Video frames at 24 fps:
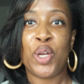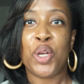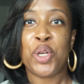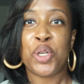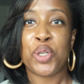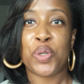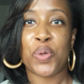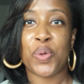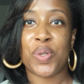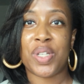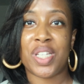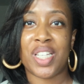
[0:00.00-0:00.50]

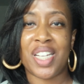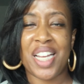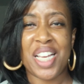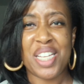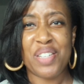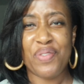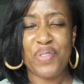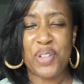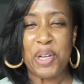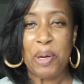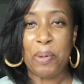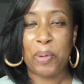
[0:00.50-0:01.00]
So in
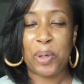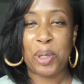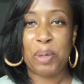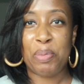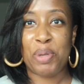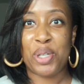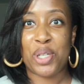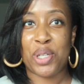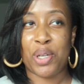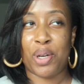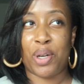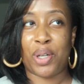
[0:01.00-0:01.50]
today's video, I'm going to
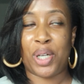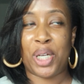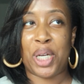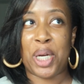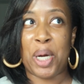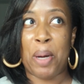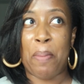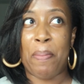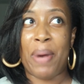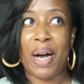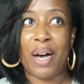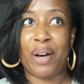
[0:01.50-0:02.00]
be talking
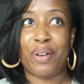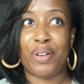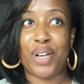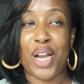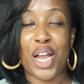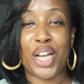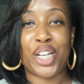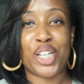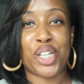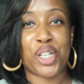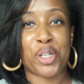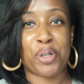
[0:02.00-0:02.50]
about
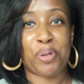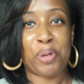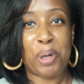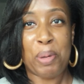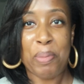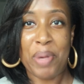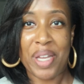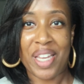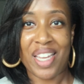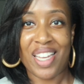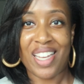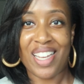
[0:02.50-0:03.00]

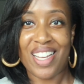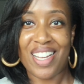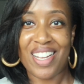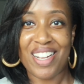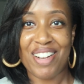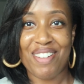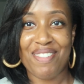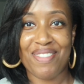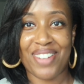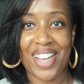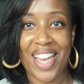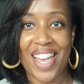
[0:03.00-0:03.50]
trimming,
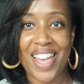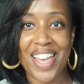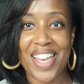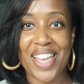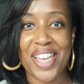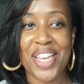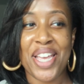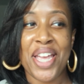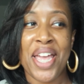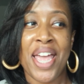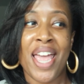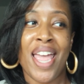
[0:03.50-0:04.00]

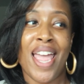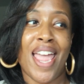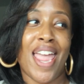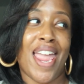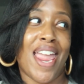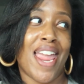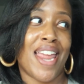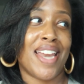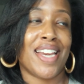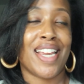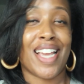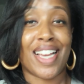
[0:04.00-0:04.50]
okay?
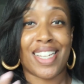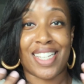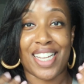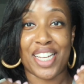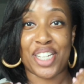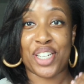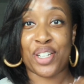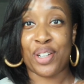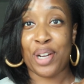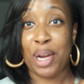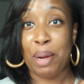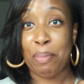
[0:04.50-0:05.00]
And yes, I
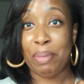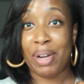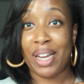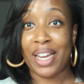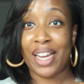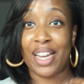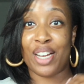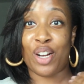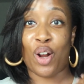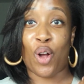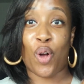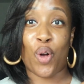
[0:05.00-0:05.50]
straightened my
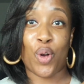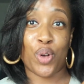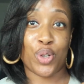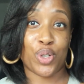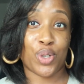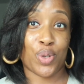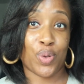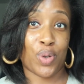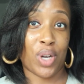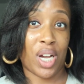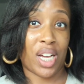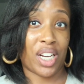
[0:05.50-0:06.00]
hair and I
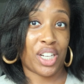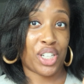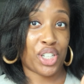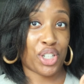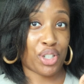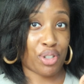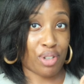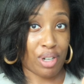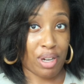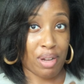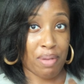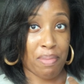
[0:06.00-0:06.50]
also got a
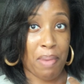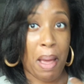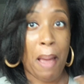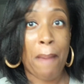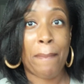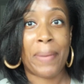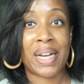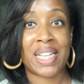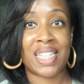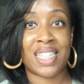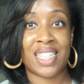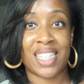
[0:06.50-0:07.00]
trim,
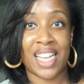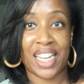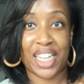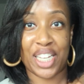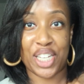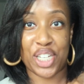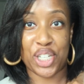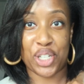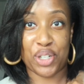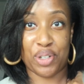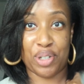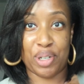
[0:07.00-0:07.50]
my
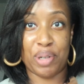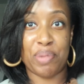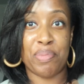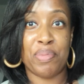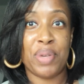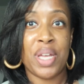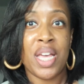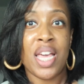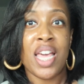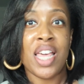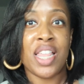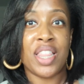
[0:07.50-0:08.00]
second trim
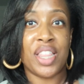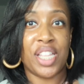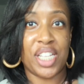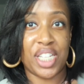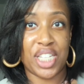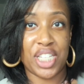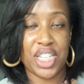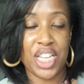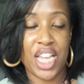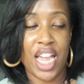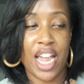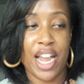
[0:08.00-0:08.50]

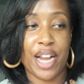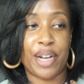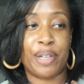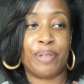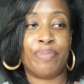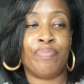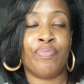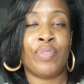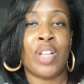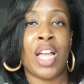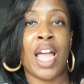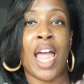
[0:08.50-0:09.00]
this year.